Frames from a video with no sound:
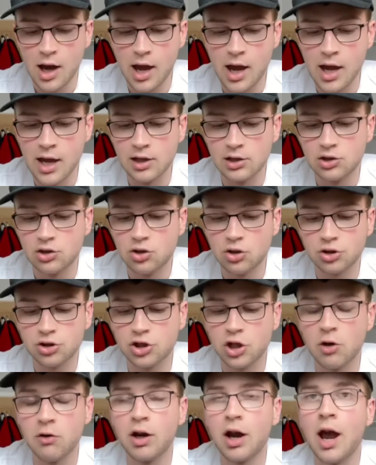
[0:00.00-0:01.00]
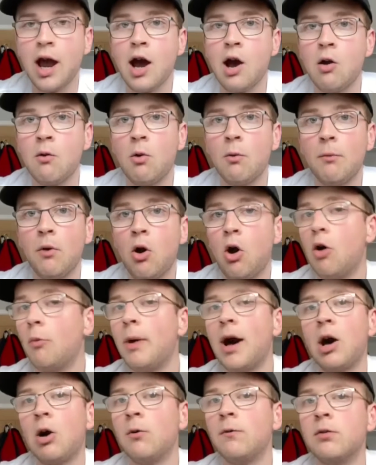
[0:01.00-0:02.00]
It's just showing how
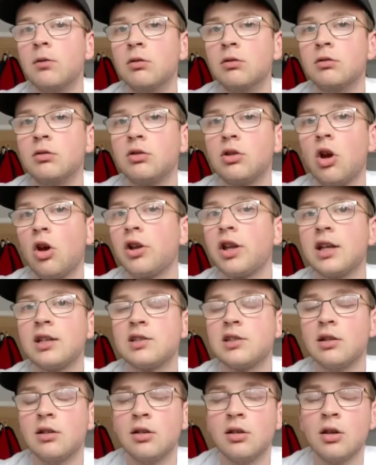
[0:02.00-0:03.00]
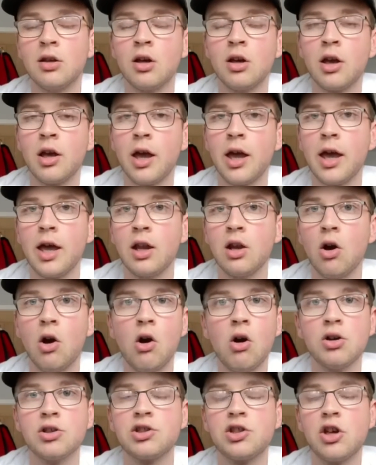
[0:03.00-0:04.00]
all-powerful God is in
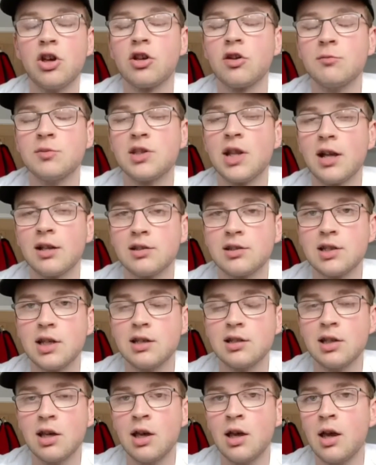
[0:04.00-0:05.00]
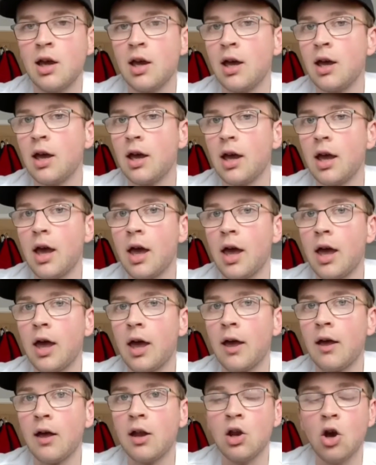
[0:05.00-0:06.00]
all circumstances,
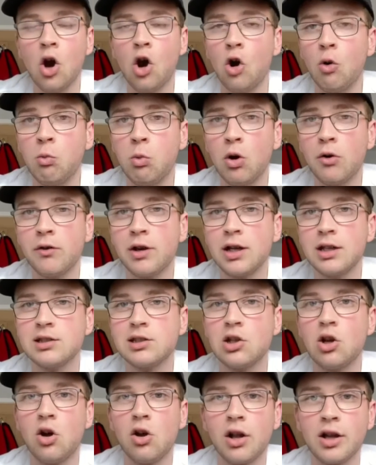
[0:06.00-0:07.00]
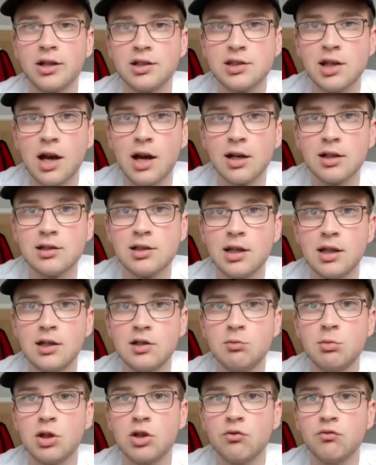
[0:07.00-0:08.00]
in all worries, in all
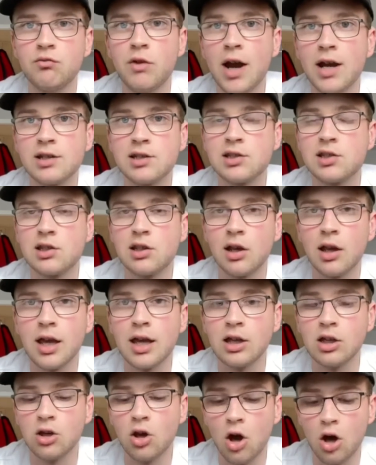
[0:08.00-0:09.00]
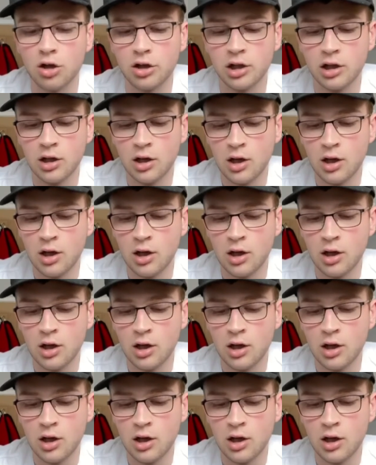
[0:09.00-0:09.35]
anxieties. We can rest in God.